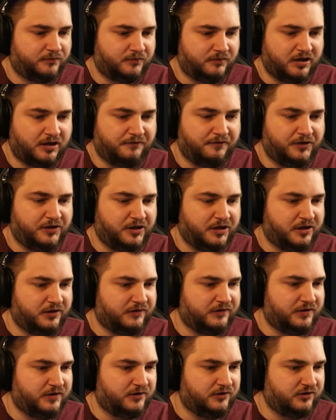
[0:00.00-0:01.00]
Everything else
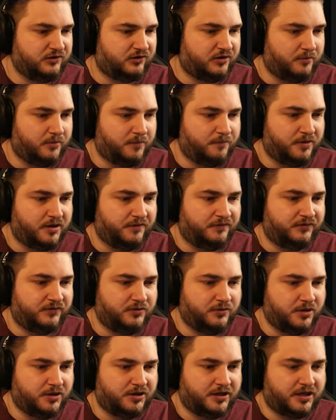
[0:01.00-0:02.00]
here is just gonna be buffs to
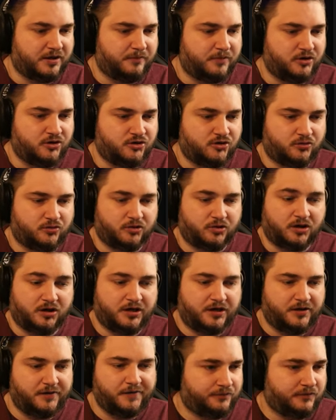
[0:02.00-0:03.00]
our damage or our
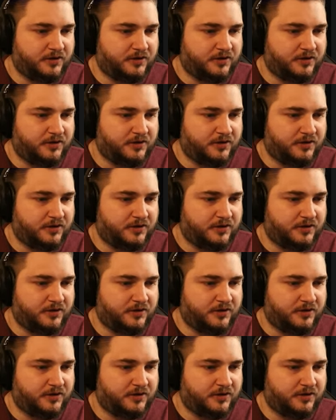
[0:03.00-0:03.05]
health.